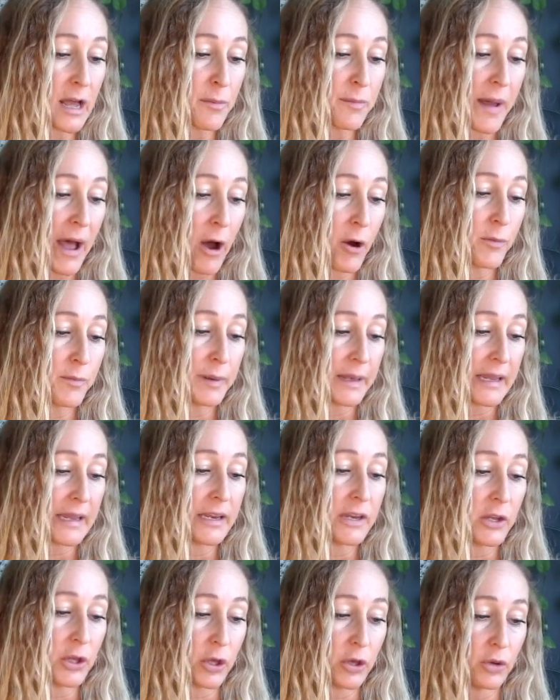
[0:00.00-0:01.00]
about
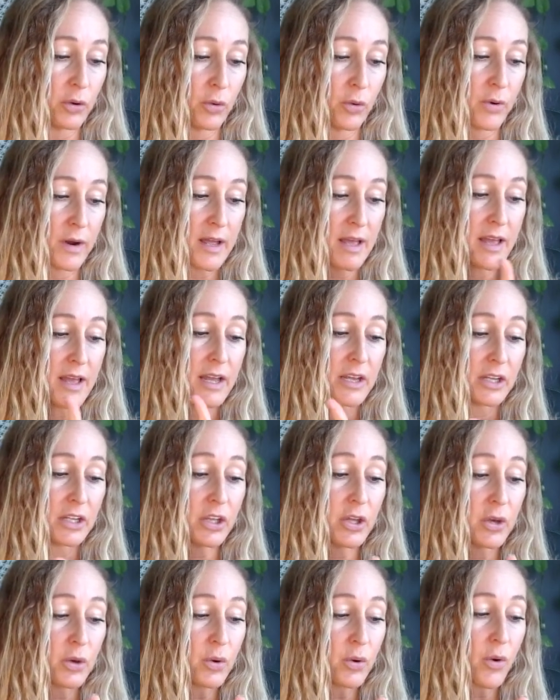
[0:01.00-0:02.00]
being you.
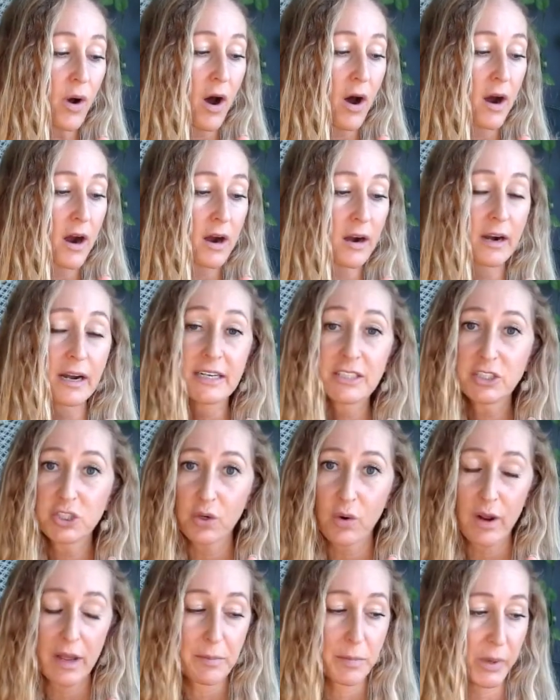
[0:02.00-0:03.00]
You are a
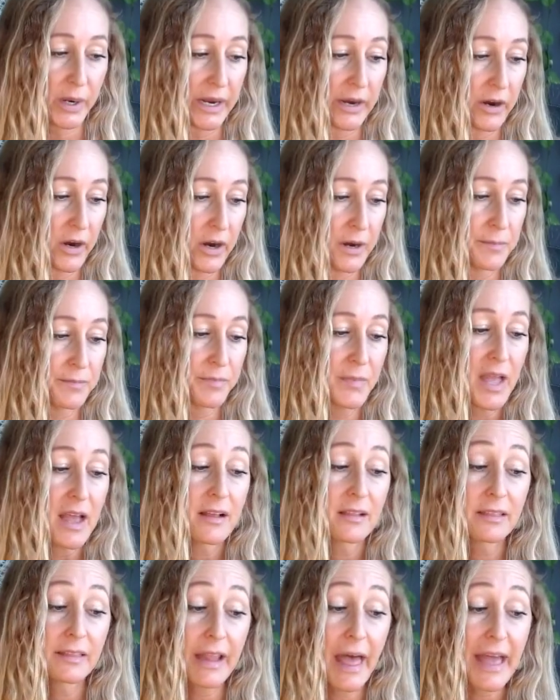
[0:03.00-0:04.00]
joy bringer.
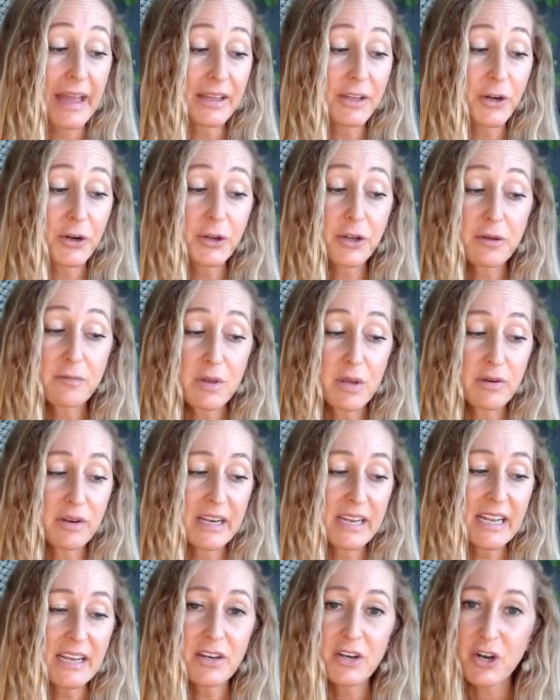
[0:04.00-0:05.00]
Let your
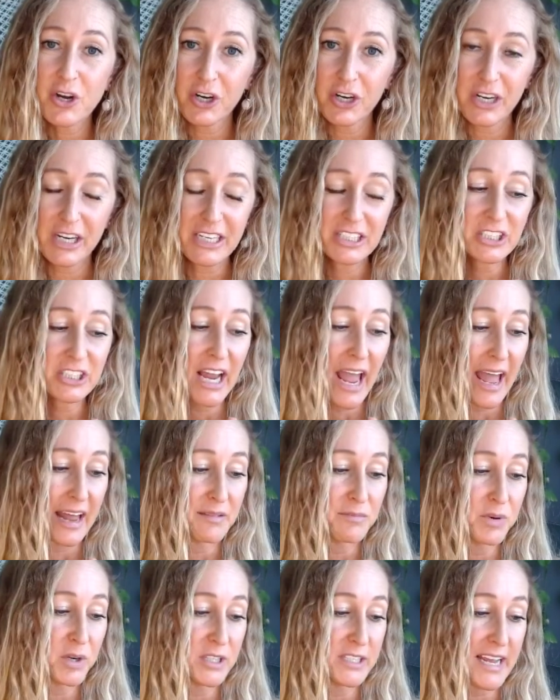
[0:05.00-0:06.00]
community nourish
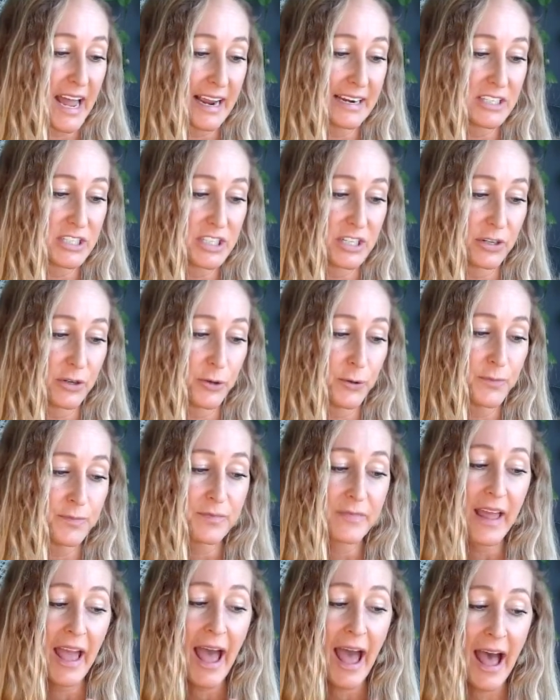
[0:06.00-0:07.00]
and protect you.
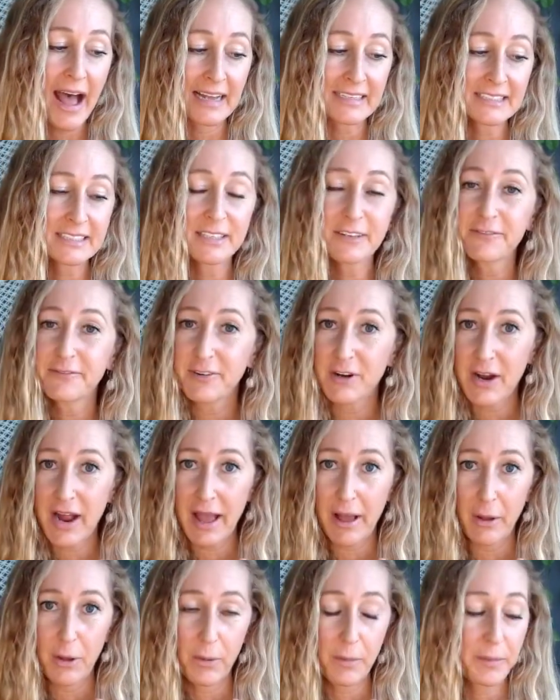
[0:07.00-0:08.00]
Ask for
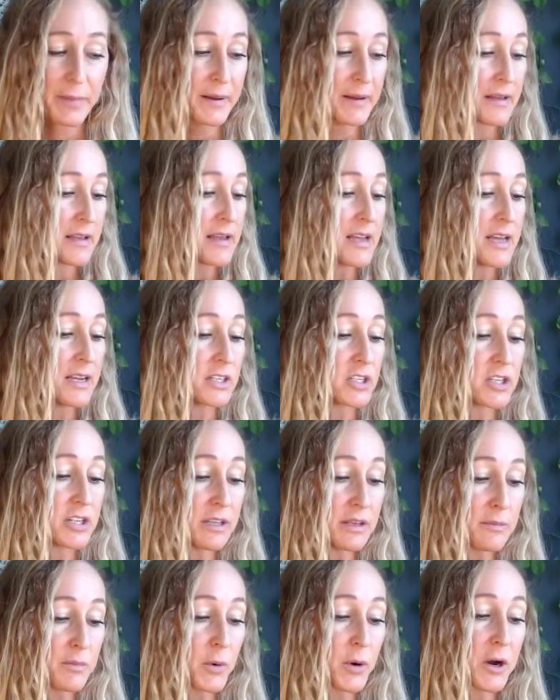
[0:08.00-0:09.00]
help.
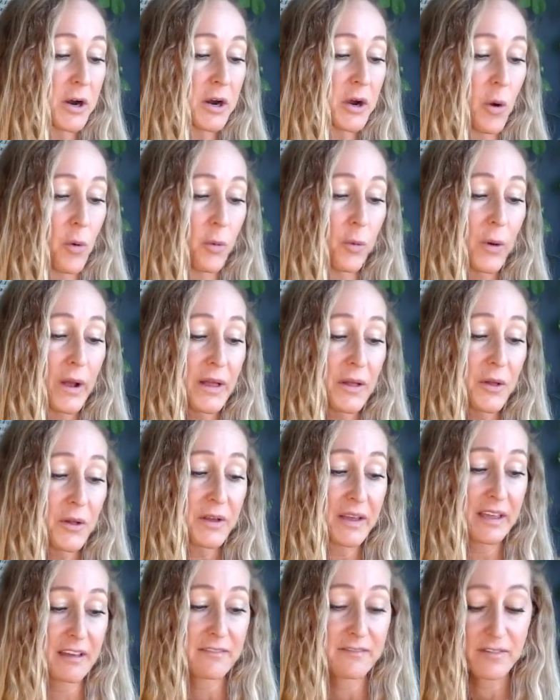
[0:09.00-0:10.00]
Teamwork will
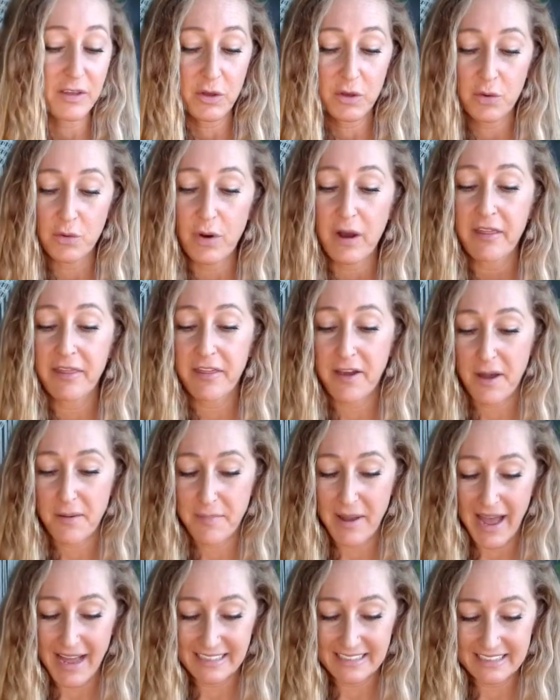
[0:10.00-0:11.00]
give you the
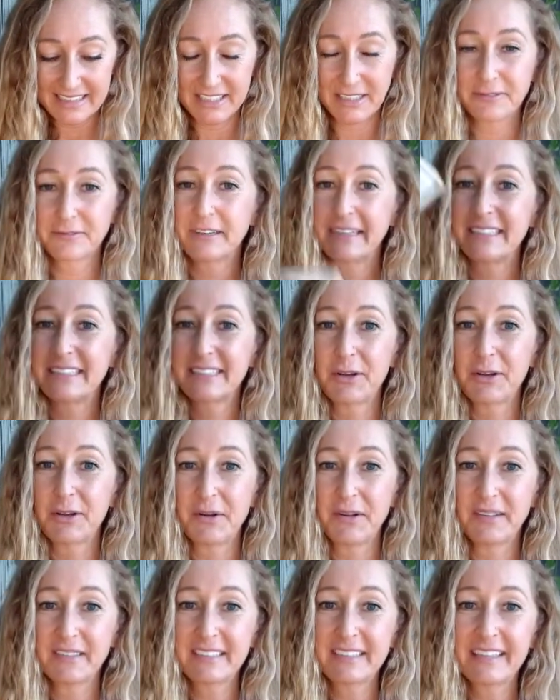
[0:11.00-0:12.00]
best
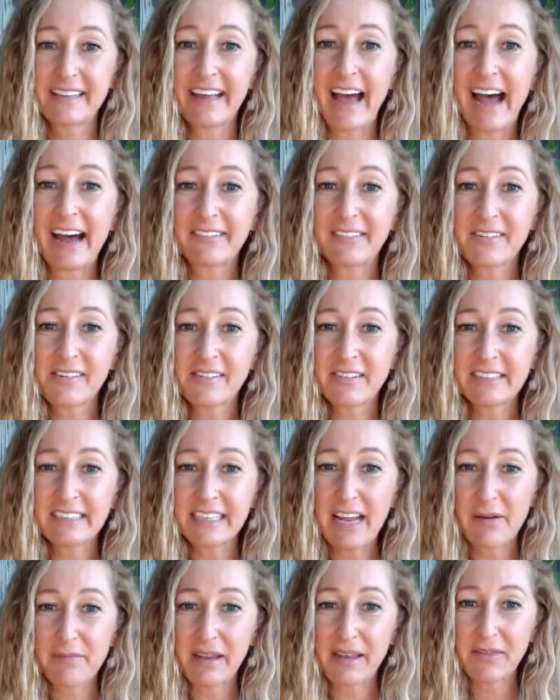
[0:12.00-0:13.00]
results. That what was
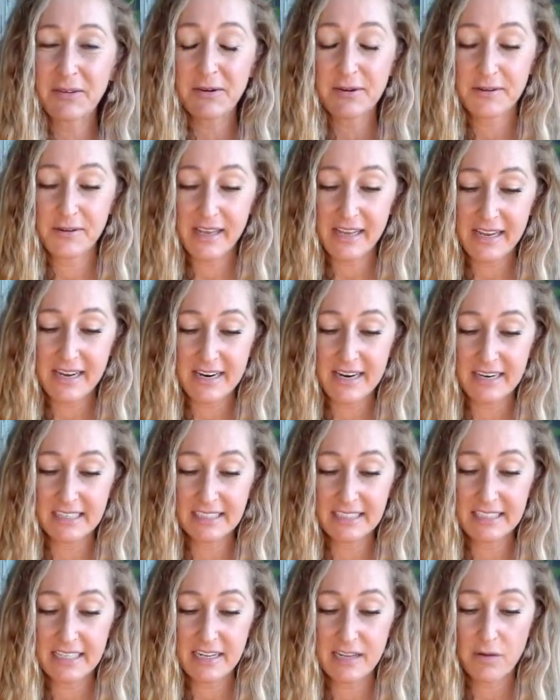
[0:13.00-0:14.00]
coming through here
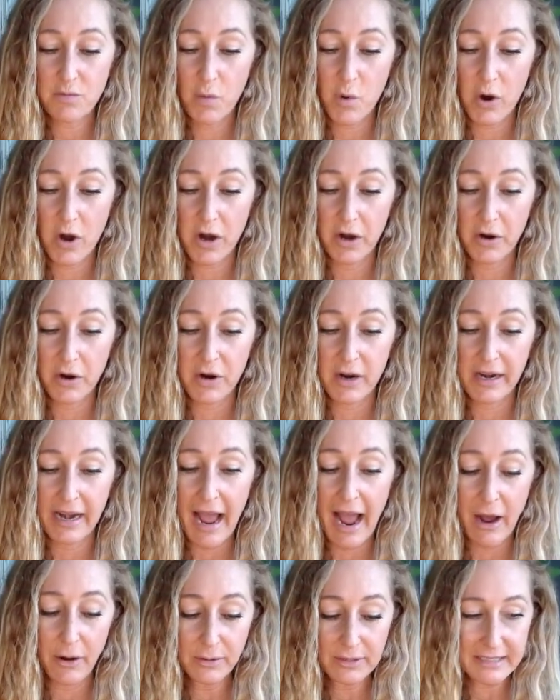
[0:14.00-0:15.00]
is teamwork or an
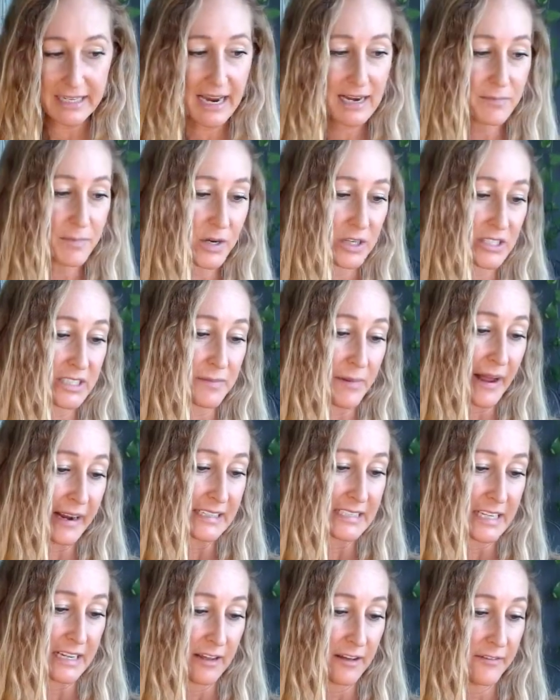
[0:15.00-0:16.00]
outside
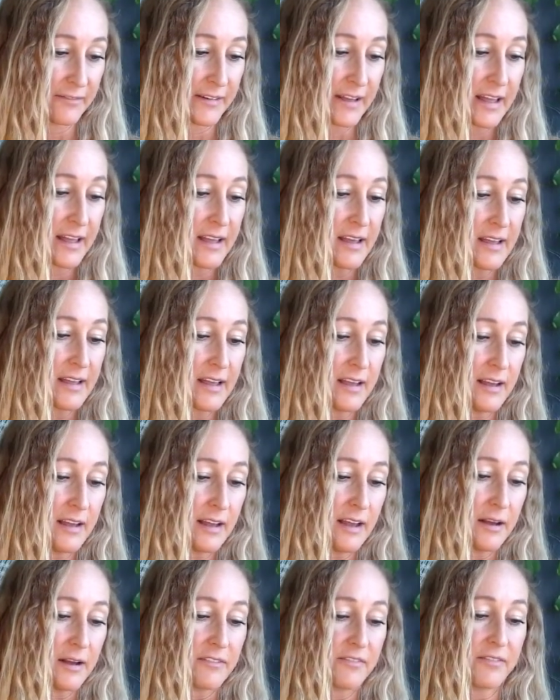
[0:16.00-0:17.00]
perspective.
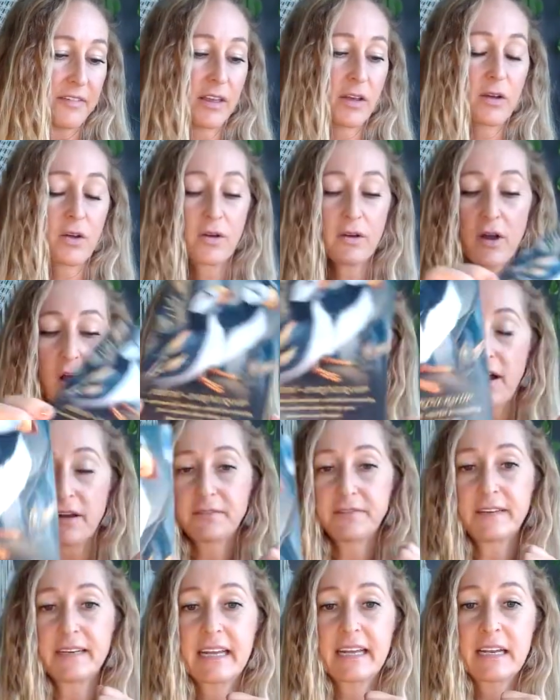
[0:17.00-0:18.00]
Feel
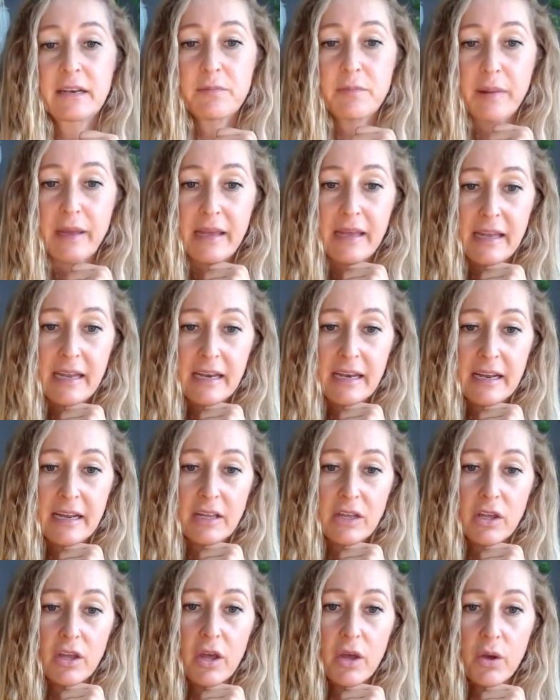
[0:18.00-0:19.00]
confident
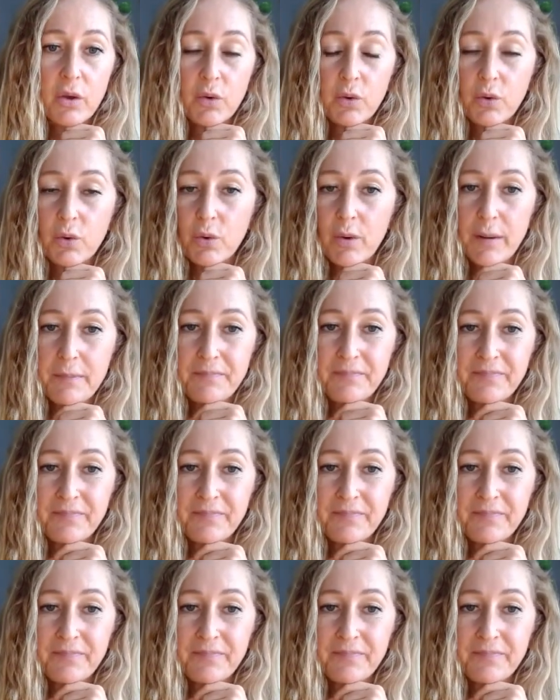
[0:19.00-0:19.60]
being you.